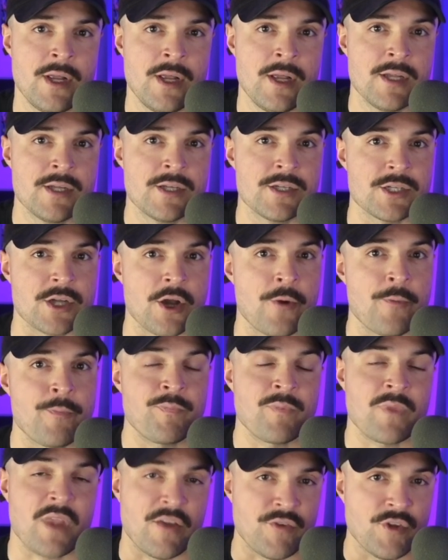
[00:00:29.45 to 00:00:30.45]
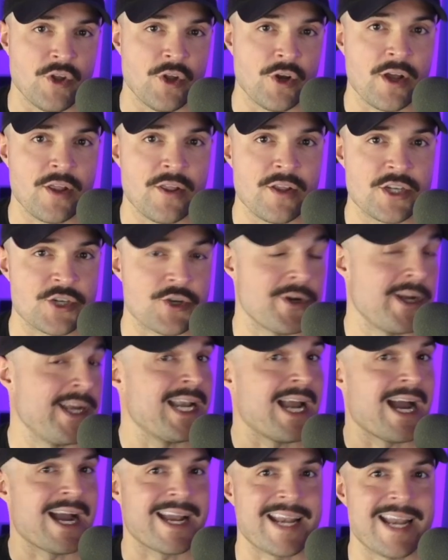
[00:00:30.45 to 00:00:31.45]
So if you look on the screen,
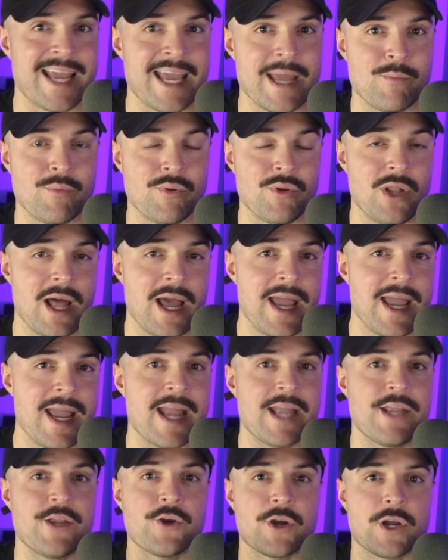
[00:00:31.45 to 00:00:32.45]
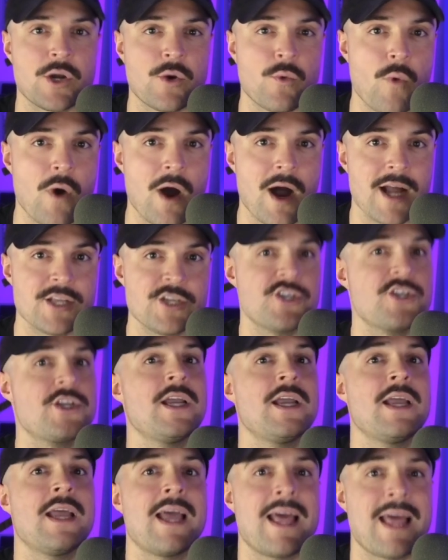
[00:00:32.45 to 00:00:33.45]
I'm going to hit play and you're going to watch
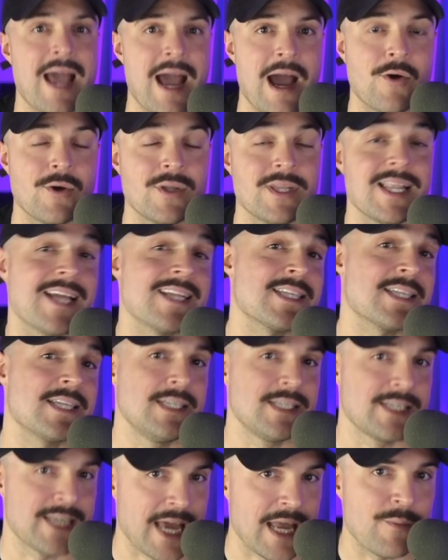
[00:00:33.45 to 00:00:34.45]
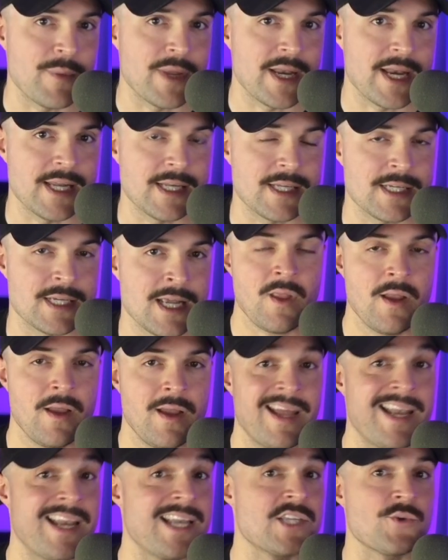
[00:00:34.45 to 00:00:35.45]
how in less than 10 minutes,
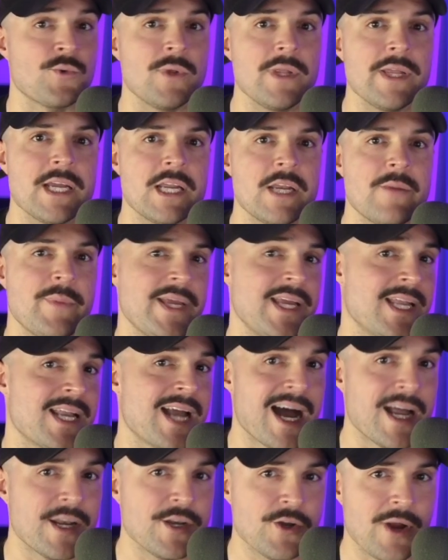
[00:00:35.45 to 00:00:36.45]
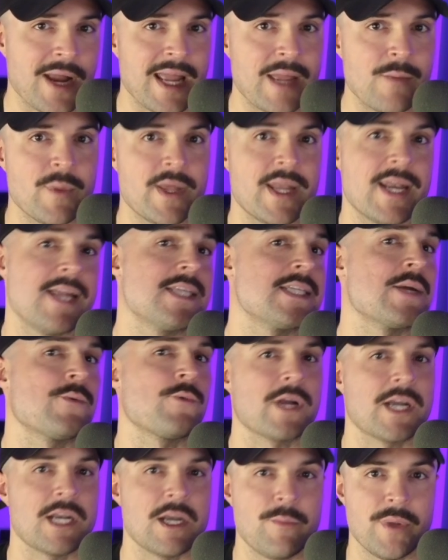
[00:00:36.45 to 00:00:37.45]
and it's really going to be in under 8 minutes, and we're
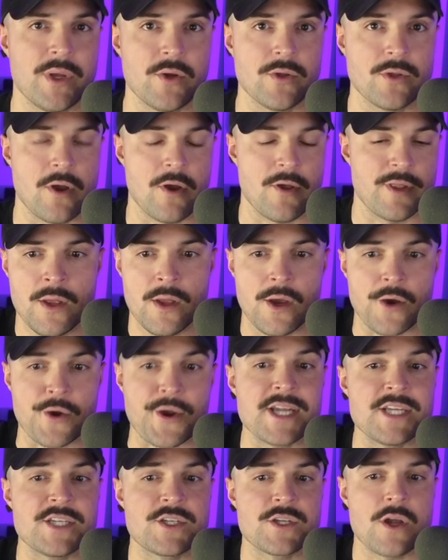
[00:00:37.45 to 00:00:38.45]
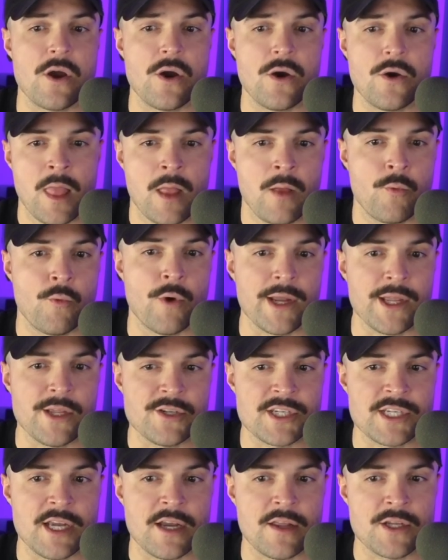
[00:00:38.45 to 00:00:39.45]
going to build all this. Okay, so what you
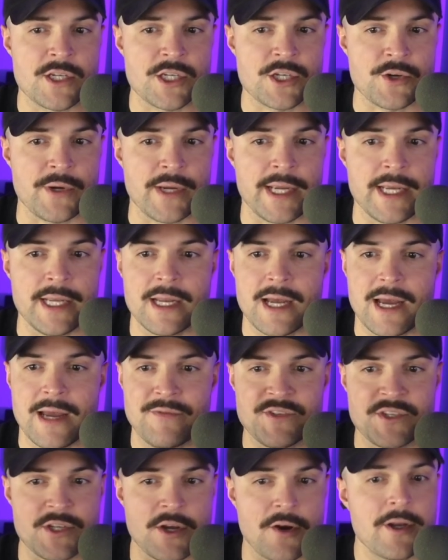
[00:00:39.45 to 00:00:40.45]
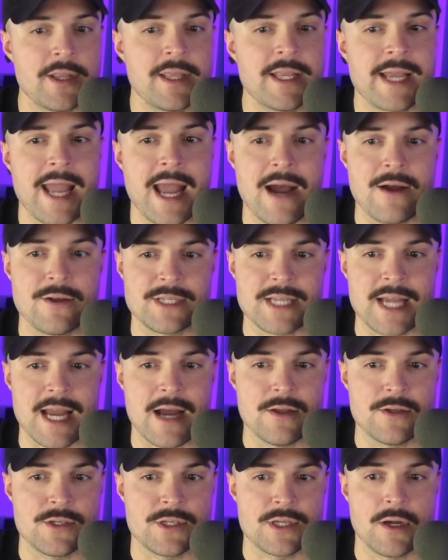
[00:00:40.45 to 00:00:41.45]
see on the screen, I've started the
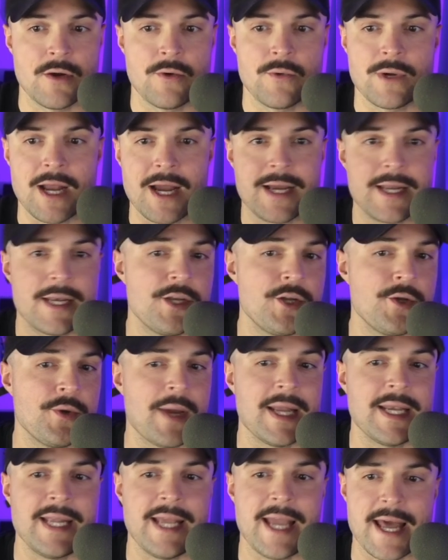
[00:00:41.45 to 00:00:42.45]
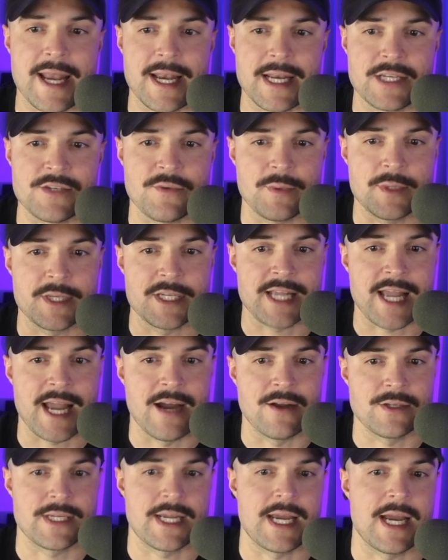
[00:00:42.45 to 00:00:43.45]
countdown, so we're not going to do any edits from this
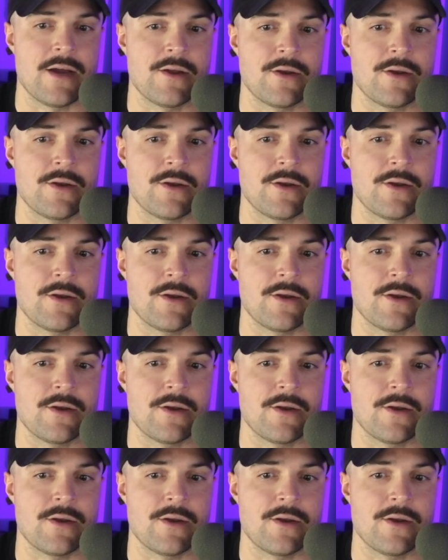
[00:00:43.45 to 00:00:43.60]
countdown.